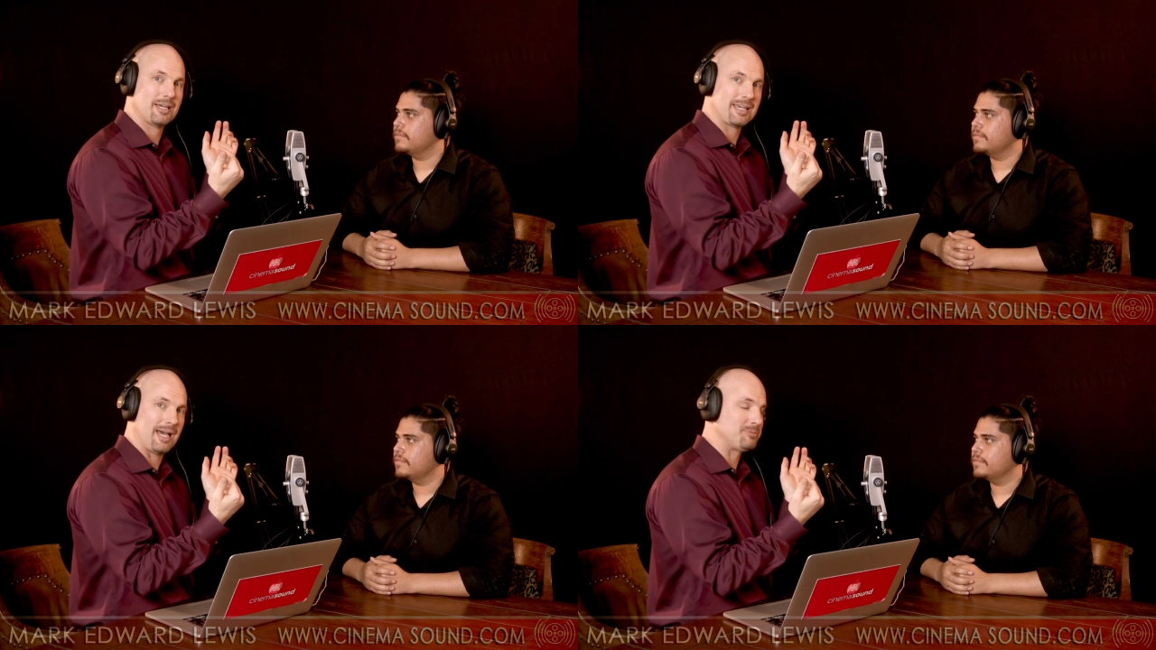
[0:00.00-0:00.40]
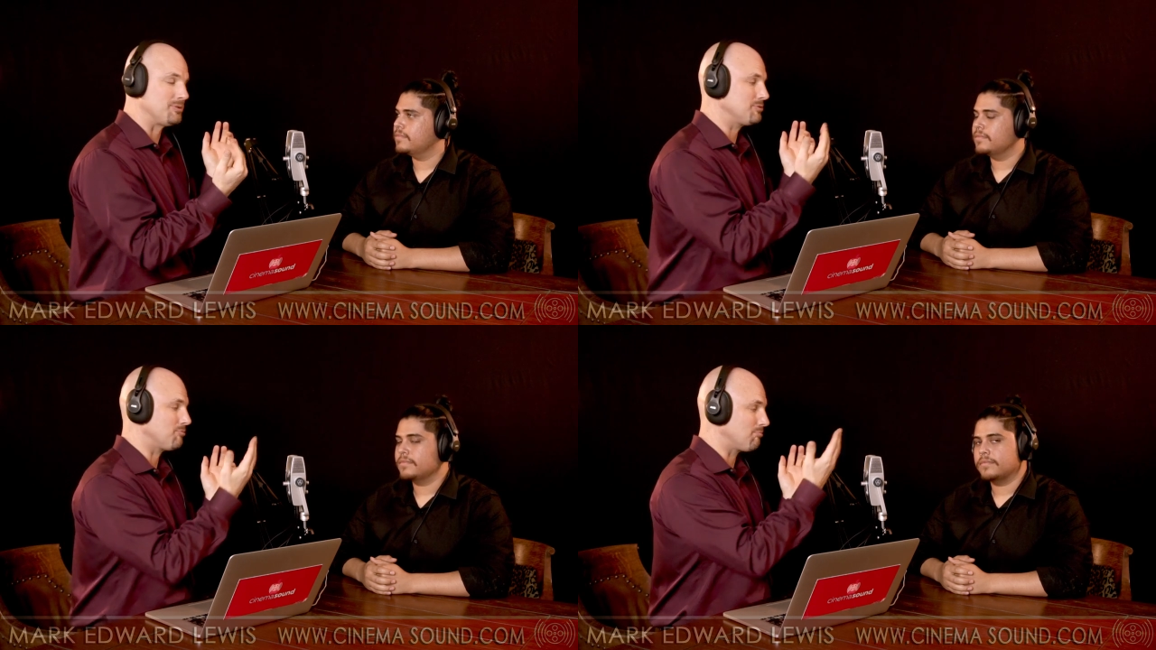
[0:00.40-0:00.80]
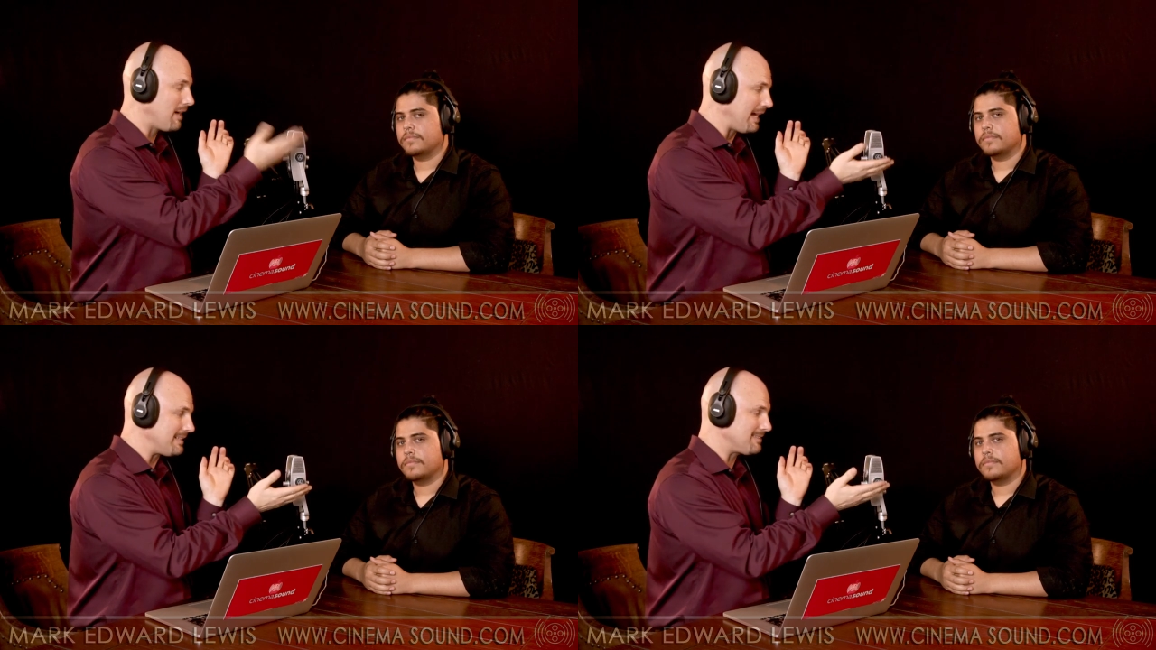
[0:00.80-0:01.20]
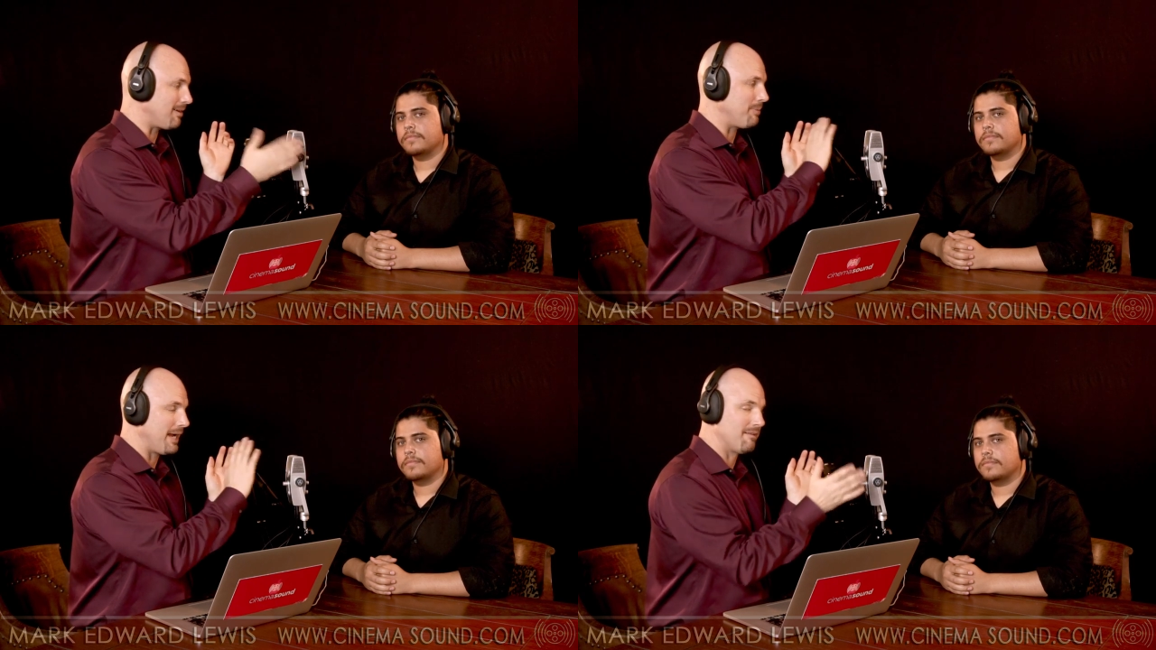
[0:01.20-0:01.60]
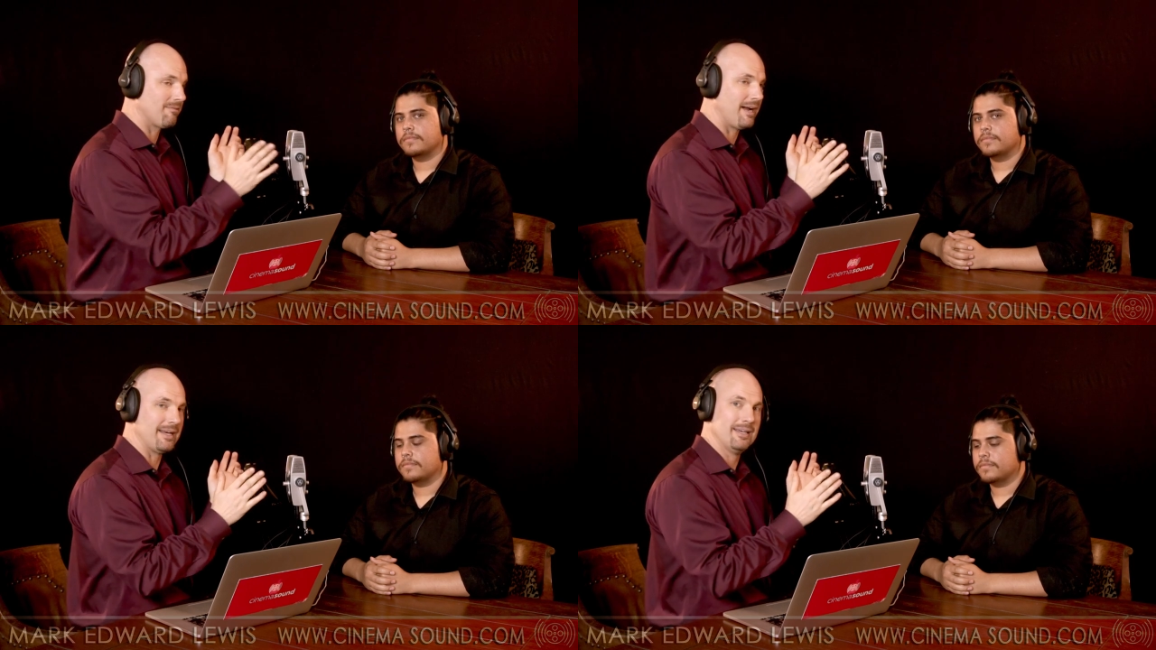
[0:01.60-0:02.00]
Speaker 1: capsules right are panned
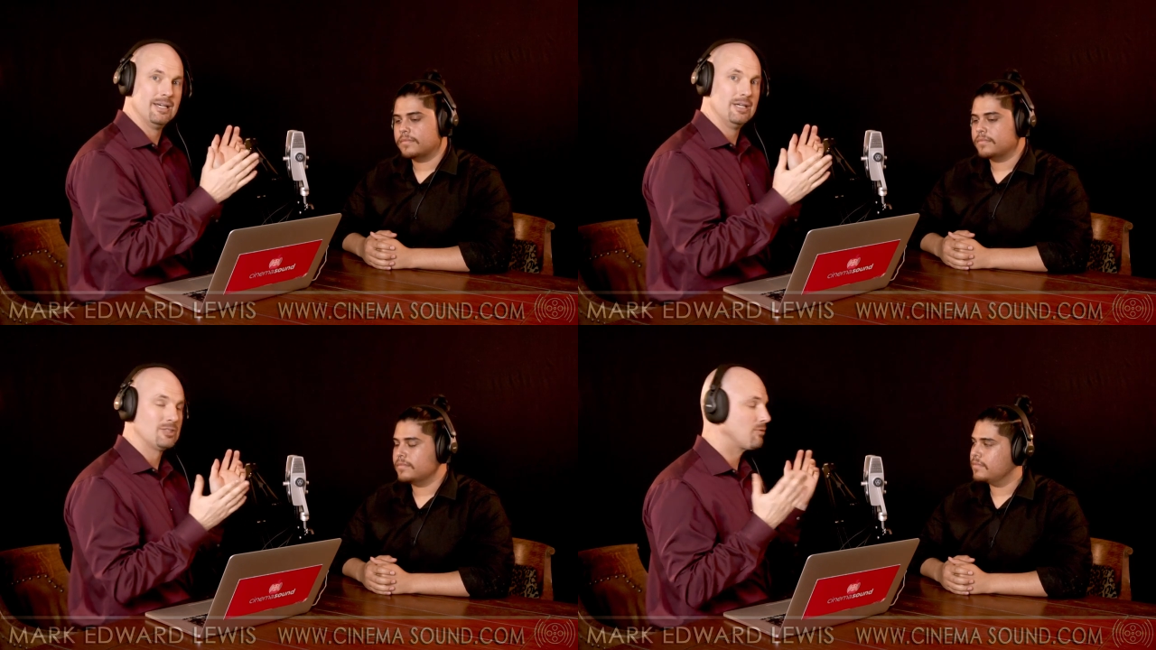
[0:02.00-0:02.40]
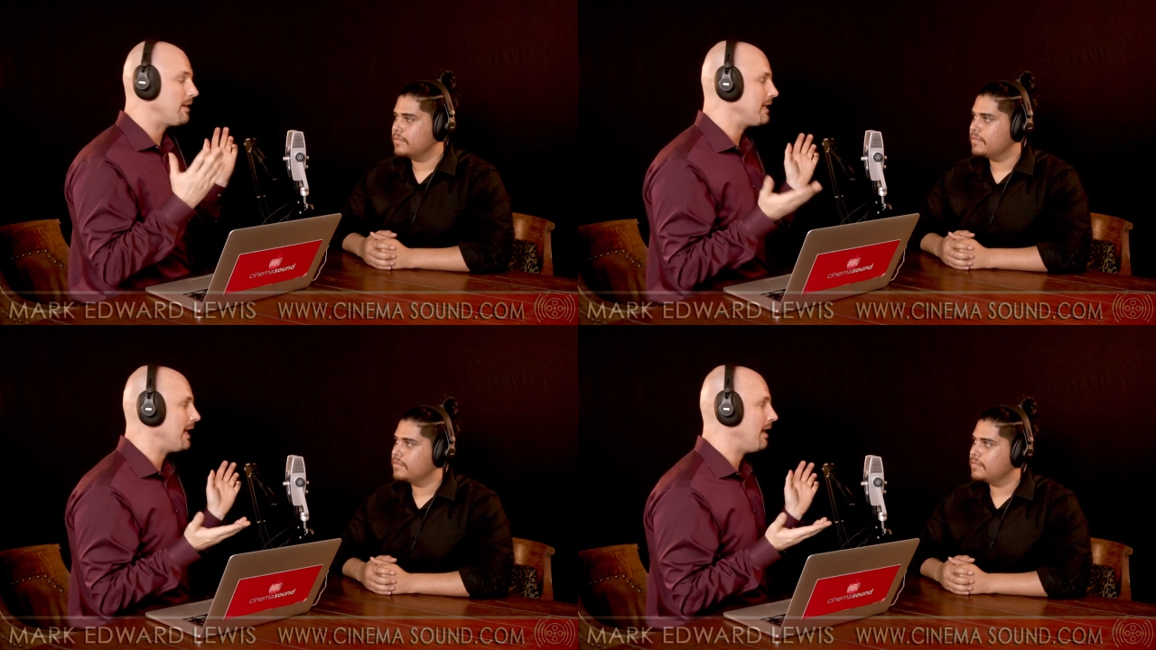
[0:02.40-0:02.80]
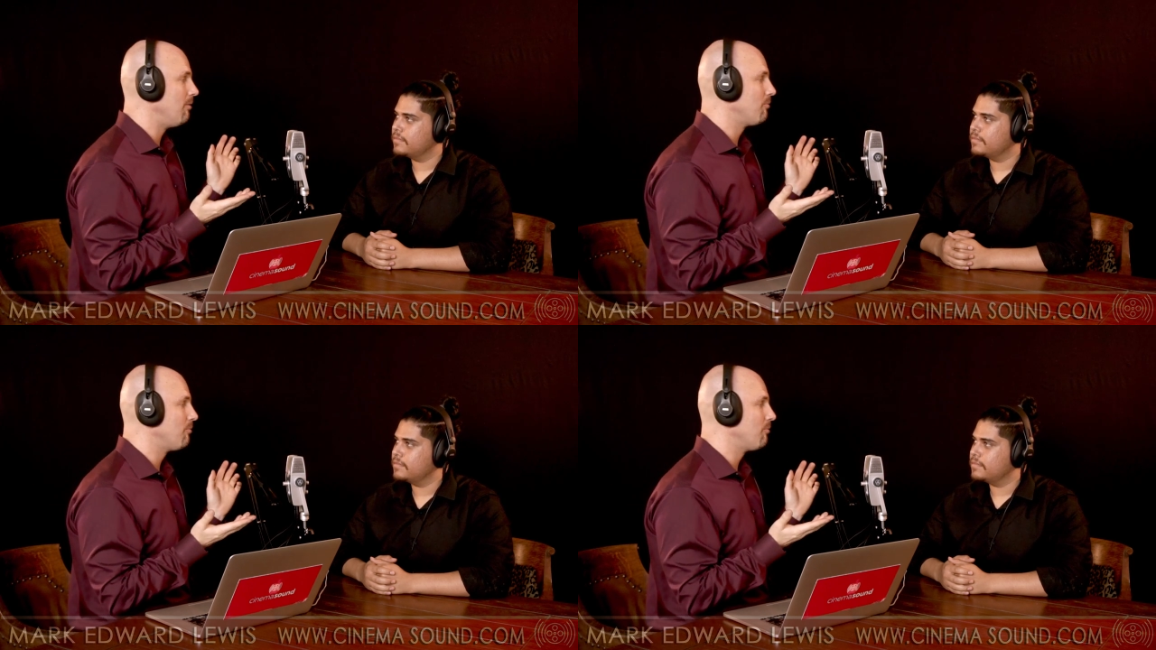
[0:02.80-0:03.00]
right. So right now